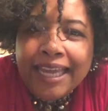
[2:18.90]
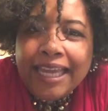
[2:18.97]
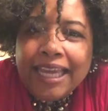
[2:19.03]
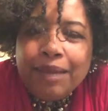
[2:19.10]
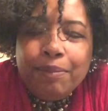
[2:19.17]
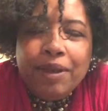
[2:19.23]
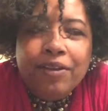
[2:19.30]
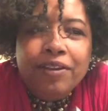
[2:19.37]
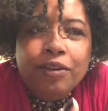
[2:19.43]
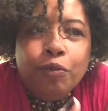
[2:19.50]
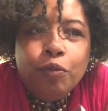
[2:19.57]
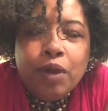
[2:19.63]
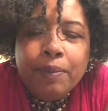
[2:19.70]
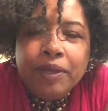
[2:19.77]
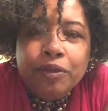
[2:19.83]
He married a
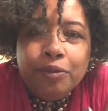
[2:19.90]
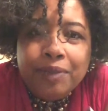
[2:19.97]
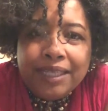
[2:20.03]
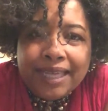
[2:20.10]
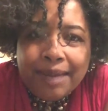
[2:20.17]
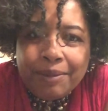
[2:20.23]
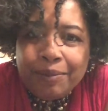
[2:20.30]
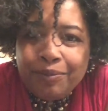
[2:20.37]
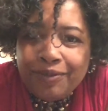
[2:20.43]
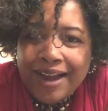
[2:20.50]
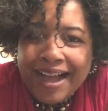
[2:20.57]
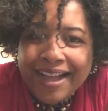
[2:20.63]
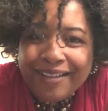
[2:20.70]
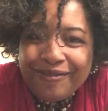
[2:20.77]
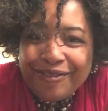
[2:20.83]
woman who became a
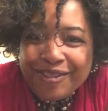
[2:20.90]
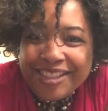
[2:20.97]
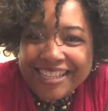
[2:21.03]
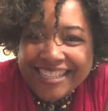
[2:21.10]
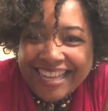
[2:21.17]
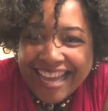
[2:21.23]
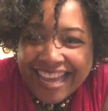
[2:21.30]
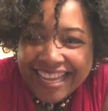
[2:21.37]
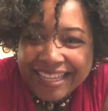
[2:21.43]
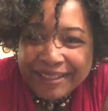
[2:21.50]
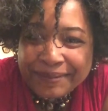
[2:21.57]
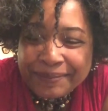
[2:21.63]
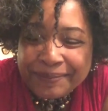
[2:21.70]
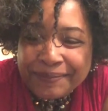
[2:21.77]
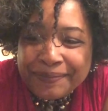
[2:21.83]
bride for the day.
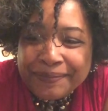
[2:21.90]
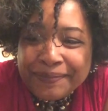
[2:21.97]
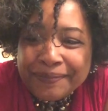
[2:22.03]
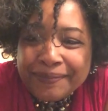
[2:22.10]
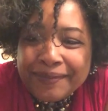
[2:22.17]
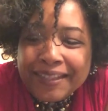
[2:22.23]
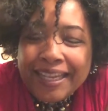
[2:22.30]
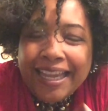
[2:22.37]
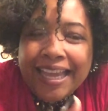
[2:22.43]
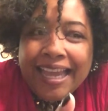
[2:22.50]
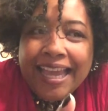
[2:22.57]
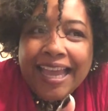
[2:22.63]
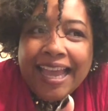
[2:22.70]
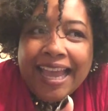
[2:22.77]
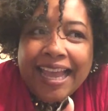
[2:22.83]

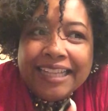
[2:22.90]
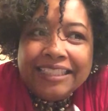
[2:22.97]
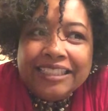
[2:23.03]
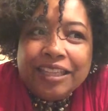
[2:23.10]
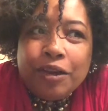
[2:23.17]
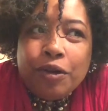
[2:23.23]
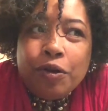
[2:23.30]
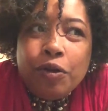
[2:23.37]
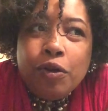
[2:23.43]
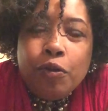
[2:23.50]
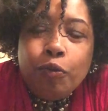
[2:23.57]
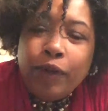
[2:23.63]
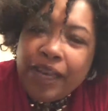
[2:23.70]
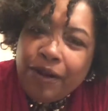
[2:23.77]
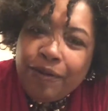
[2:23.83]
And so
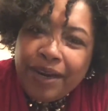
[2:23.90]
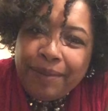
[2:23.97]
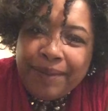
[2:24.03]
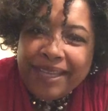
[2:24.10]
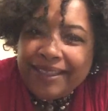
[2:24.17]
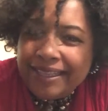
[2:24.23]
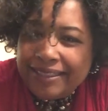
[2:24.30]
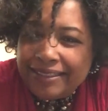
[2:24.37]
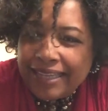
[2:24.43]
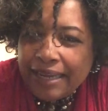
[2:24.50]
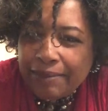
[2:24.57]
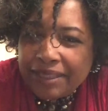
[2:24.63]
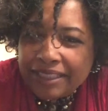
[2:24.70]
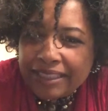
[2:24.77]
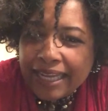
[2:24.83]
we don't want to make that
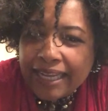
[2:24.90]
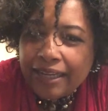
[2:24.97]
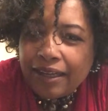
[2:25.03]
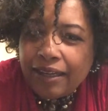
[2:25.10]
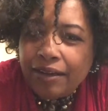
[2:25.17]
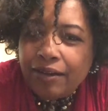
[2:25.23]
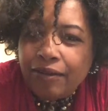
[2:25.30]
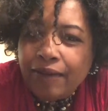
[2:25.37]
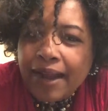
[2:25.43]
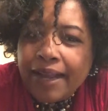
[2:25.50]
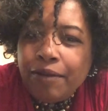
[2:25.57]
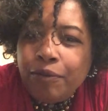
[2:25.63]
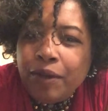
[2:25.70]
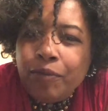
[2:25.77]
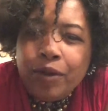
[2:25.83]
same mistake,
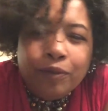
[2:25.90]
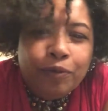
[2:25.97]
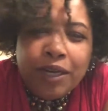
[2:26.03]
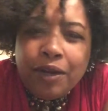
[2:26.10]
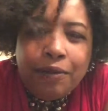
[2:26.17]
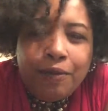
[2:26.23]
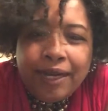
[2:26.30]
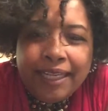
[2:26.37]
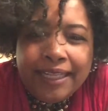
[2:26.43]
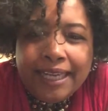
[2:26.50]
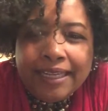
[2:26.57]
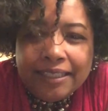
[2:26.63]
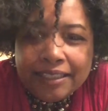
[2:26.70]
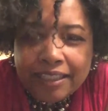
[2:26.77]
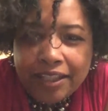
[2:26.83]
right? We don't want to
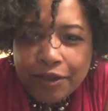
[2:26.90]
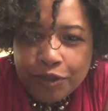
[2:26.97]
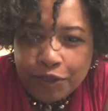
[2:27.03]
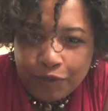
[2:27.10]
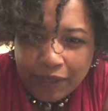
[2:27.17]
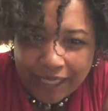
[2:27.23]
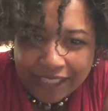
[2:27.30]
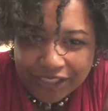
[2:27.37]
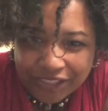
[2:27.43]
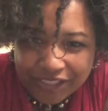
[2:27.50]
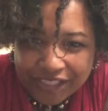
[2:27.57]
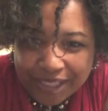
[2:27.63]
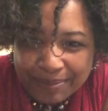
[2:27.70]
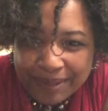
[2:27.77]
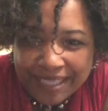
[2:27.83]
get into those
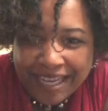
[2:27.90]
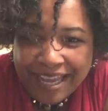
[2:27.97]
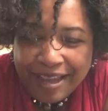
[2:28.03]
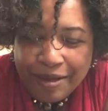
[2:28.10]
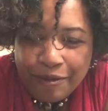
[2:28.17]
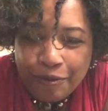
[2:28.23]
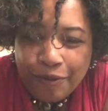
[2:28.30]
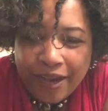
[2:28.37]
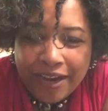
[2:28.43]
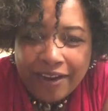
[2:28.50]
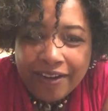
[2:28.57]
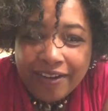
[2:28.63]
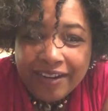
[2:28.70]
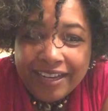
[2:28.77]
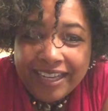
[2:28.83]
relationships
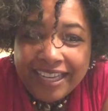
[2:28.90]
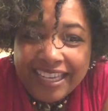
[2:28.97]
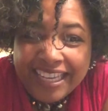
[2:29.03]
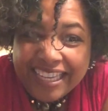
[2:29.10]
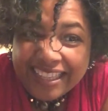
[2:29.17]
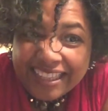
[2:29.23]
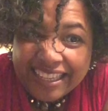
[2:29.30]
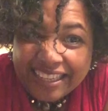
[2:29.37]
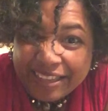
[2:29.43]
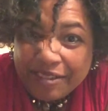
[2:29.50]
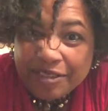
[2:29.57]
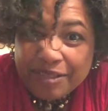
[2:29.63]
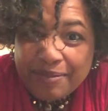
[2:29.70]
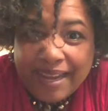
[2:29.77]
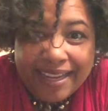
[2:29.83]
where he then
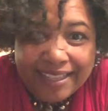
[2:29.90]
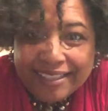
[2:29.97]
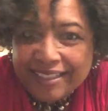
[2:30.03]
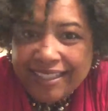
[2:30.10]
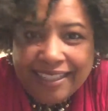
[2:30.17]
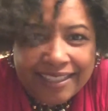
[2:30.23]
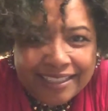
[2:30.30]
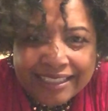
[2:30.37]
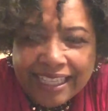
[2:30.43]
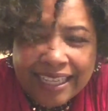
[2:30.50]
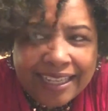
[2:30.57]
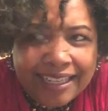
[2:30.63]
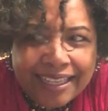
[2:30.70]
goes back and says,